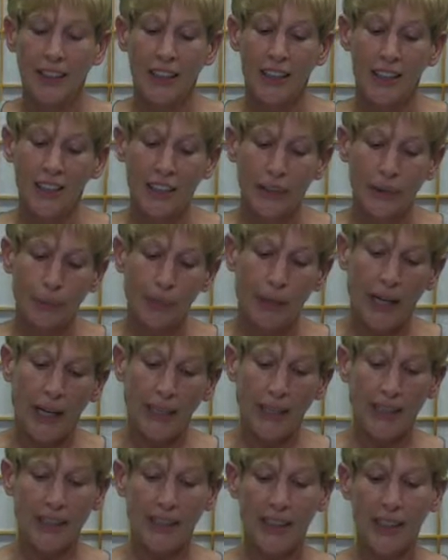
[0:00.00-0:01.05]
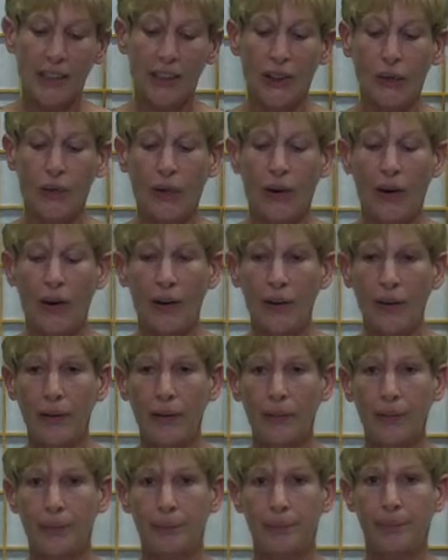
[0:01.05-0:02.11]
So practicing no
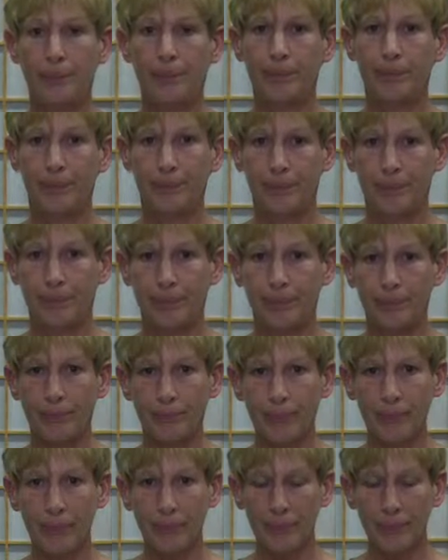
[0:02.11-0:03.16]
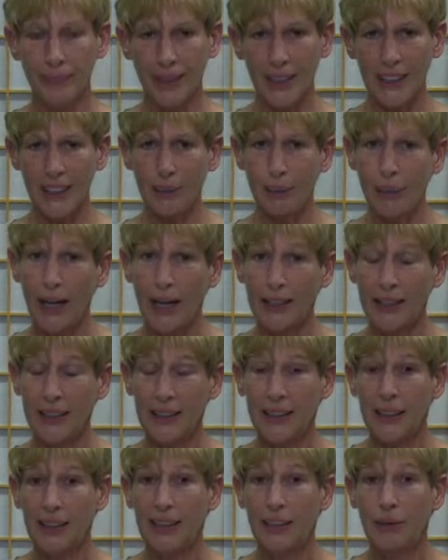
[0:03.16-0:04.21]
harm is
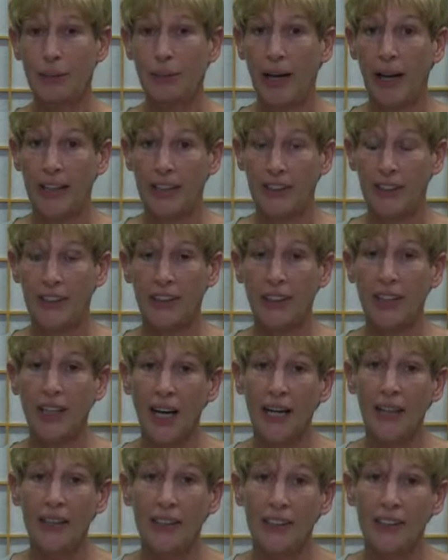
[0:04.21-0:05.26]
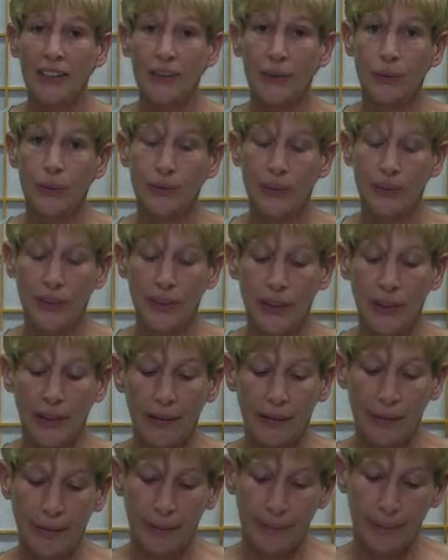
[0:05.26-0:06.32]
practicing compassion and kindness toward yourself.